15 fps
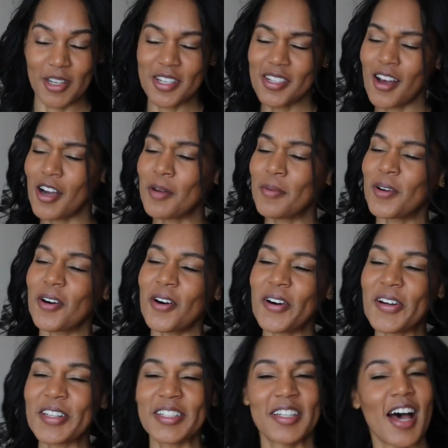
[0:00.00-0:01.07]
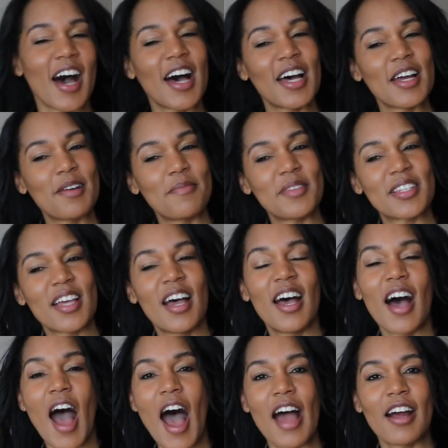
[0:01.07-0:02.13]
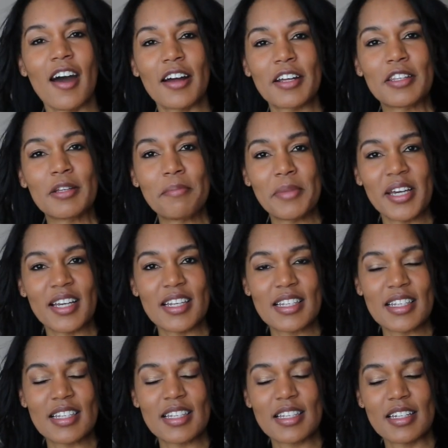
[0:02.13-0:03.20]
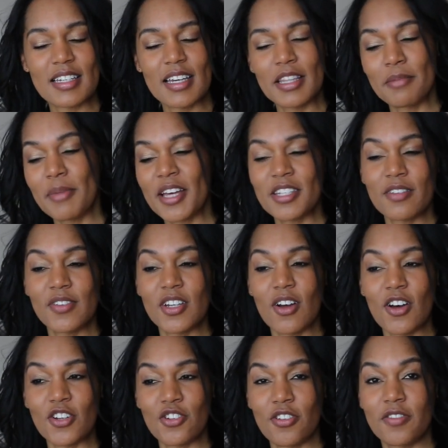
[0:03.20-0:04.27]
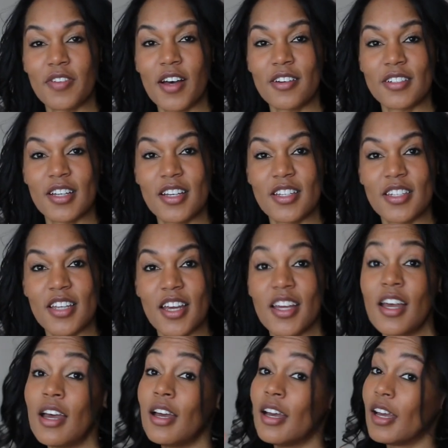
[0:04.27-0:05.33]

Let's talk about all the times I got in the mix in the mess of it all during Valentine's Day.